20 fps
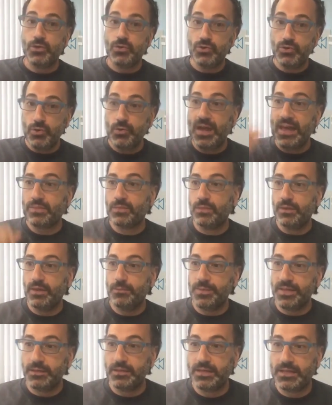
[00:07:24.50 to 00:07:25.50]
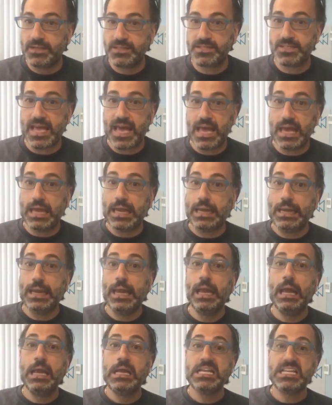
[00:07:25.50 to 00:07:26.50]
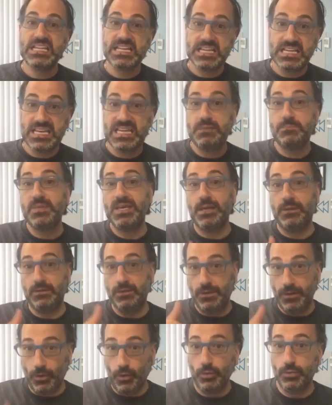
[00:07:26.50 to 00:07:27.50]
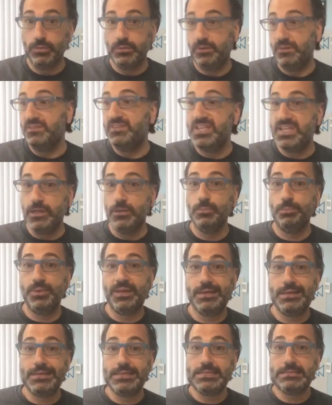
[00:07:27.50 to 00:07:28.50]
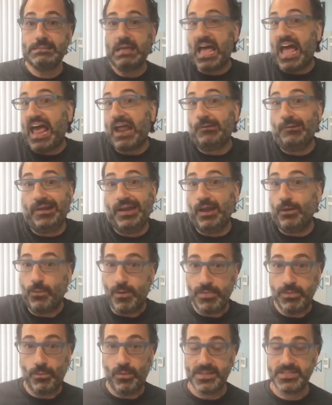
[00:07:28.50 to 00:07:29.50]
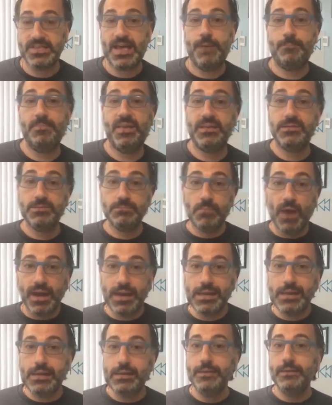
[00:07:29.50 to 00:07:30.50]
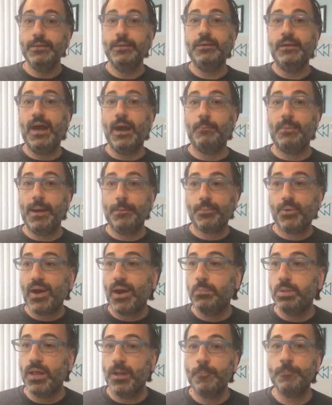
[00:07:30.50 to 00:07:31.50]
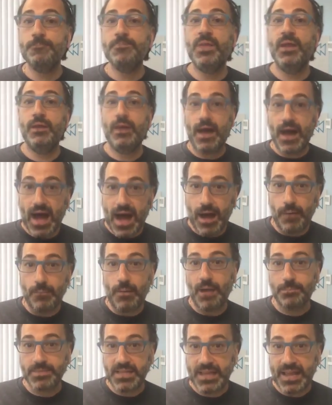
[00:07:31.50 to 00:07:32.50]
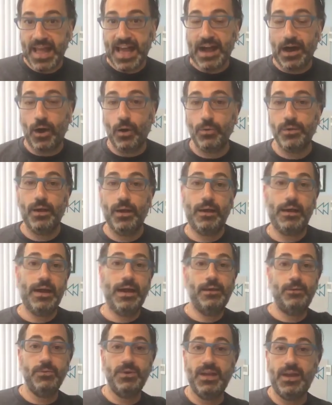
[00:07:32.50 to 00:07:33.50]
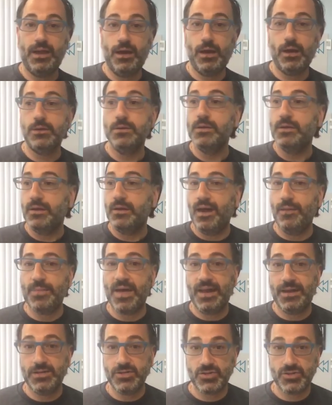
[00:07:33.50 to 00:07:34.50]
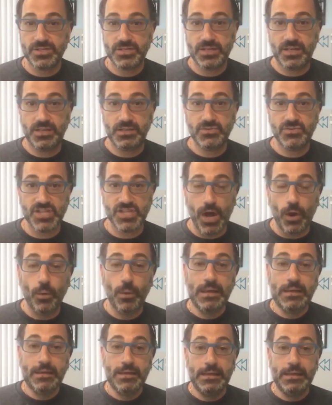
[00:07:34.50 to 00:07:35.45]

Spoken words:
you get the ability to say, keep me under the old deal, please. I don't care whether WhatsApp makes money, not my problem. I'm opting out. I don't care. I'm not interested. So